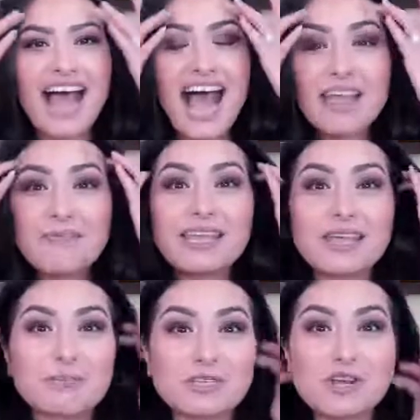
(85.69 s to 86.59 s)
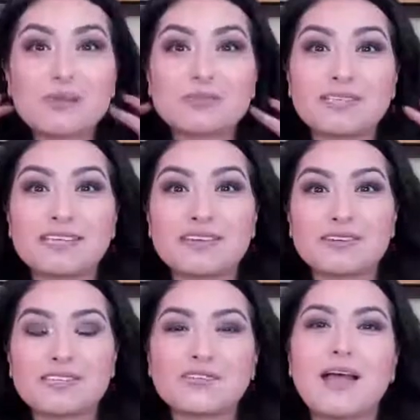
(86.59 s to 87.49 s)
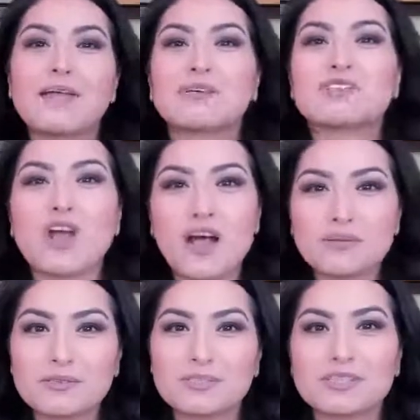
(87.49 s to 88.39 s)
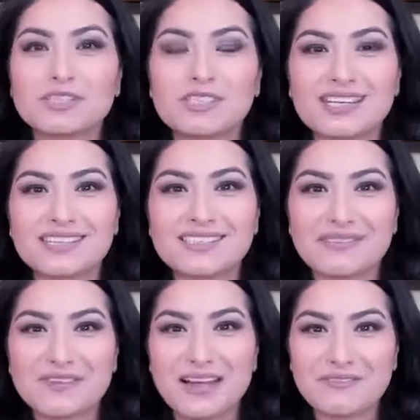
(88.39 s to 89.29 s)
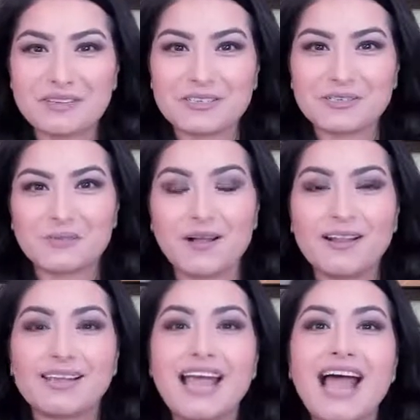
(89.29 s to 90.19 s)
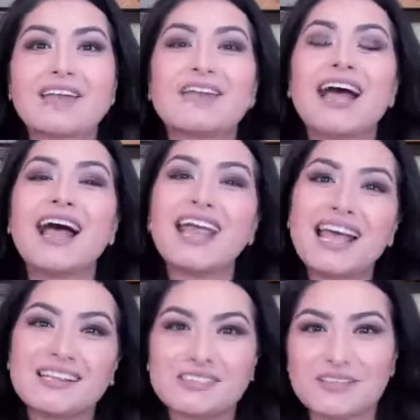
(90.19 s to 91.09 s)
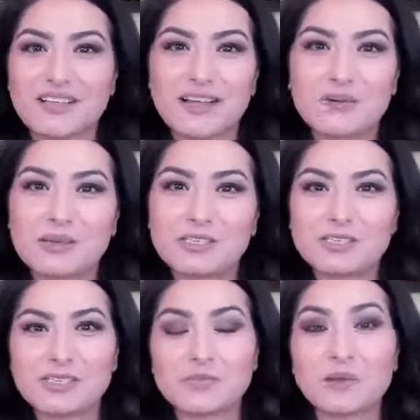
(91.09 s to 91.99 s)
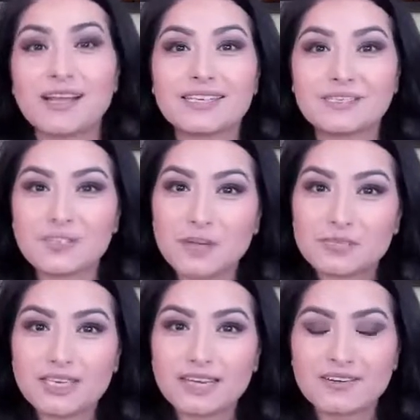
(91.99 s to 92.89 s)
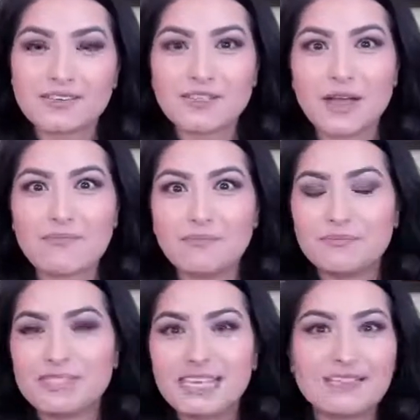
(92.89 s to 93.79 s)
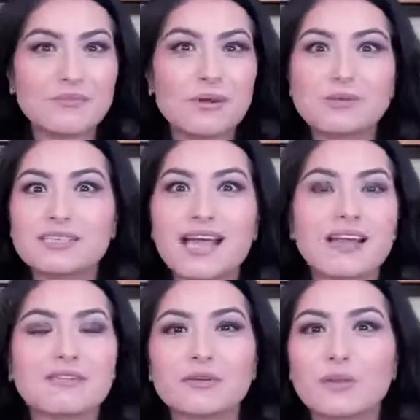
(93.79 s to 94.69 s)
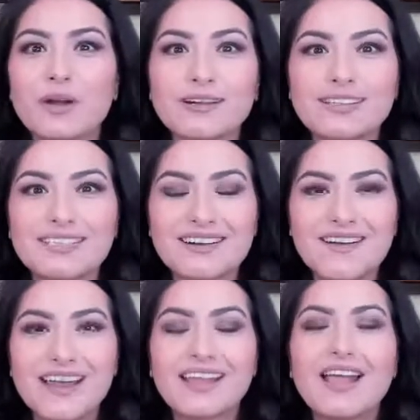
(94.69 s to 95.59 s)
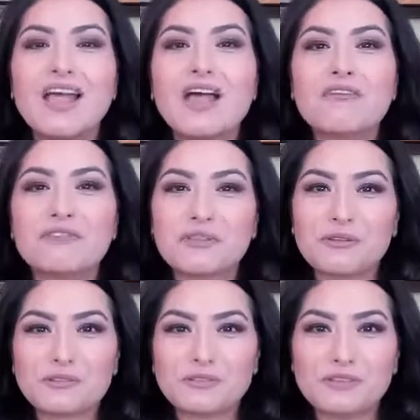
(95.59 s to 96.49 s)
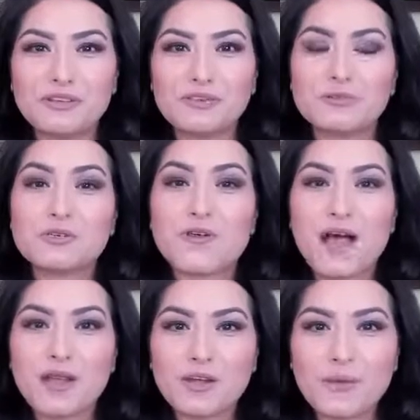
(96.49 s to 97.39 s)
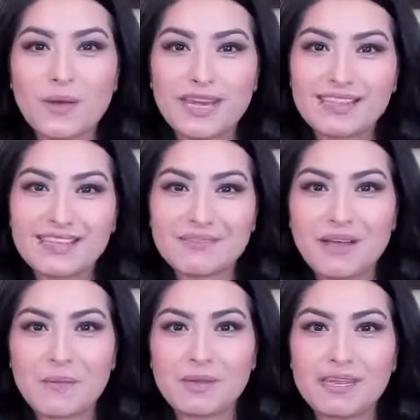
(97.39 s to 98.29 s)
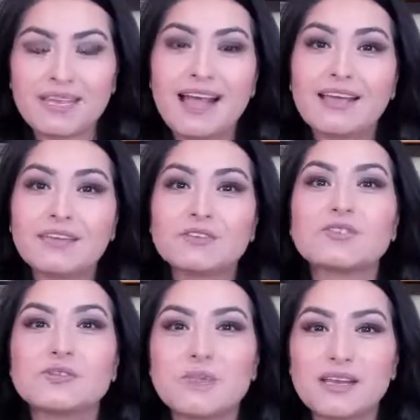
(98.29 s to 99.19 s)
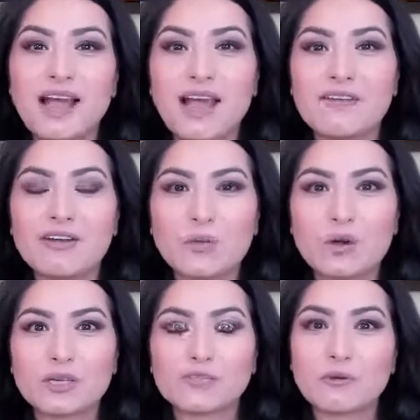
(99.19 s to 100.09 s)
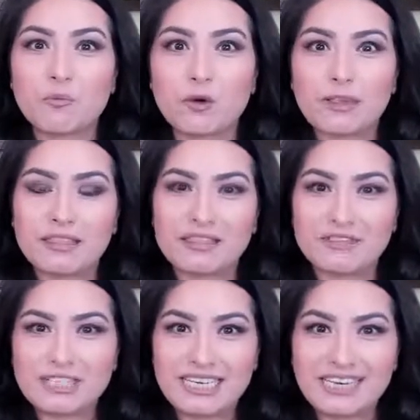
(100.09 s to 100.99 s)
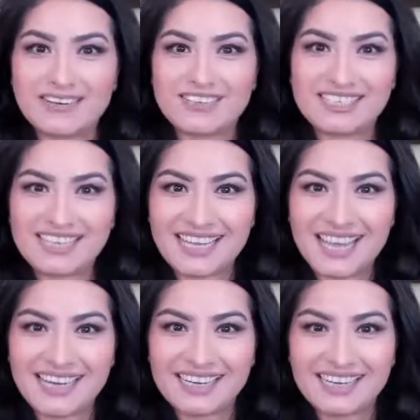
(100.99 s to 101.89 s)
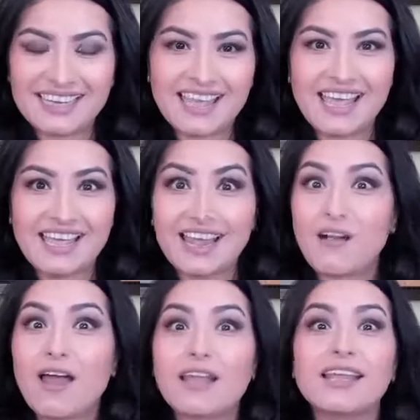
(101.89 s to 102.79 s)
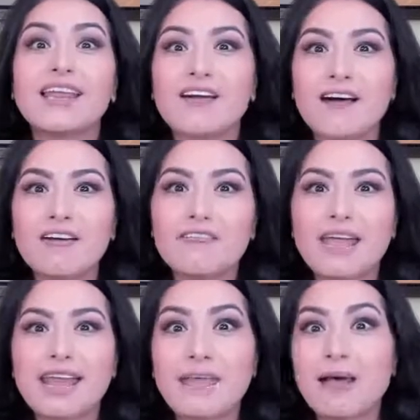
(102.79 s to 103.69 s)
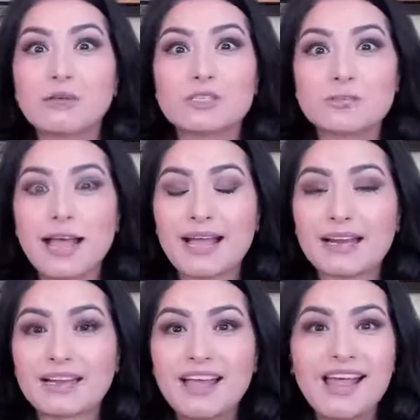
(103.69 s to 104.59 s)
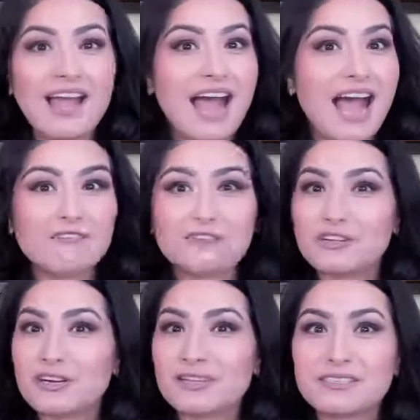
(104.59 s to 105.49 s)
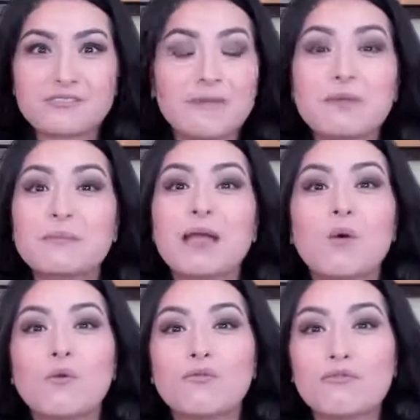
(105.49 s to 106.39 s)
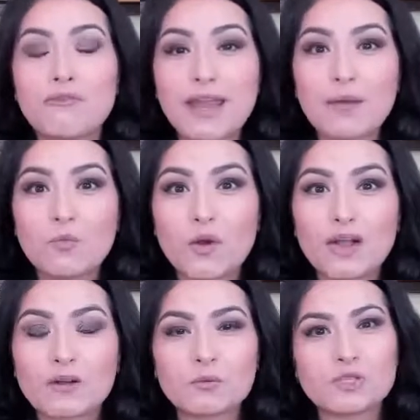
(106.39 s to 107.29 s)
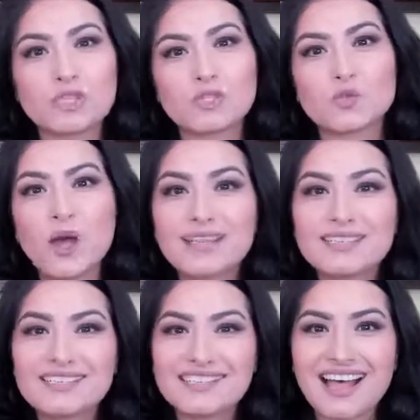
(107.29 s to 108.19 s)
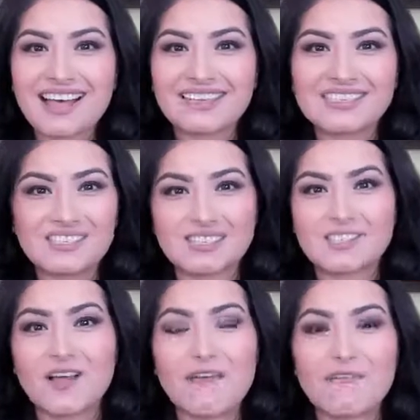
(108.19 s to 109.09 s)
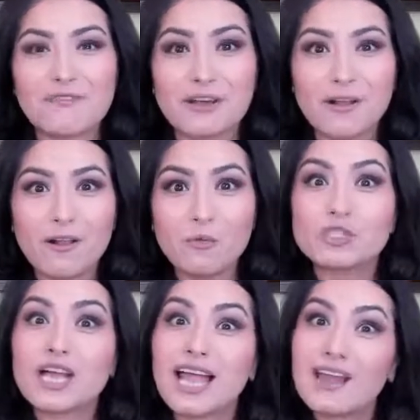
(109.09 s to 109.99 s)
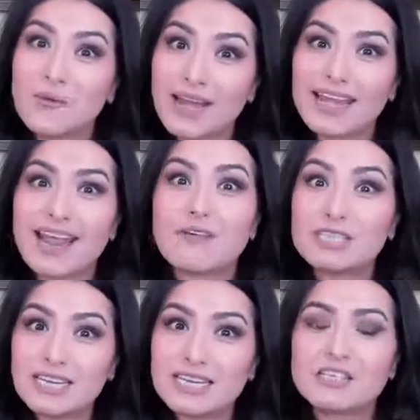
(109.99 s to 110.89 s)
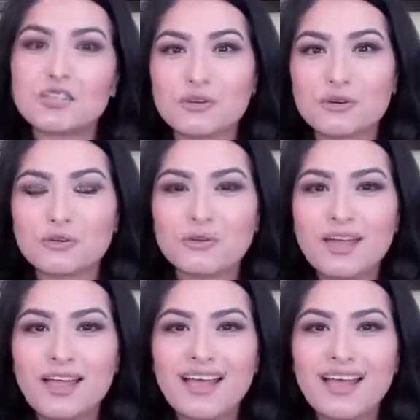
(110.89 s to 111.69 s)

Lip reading: I became a job seeker, so I'm a job search survivor as well. And how did I answer that question as well as a job seeker? So I've seen the both side of the world, all right? For those of you who do not know anything about me, I used to be in a hiring world for more than 13 years in Canada, and I got laid off and I bounced back after developing my own framework, which is one size does not fit all, which I right now teach through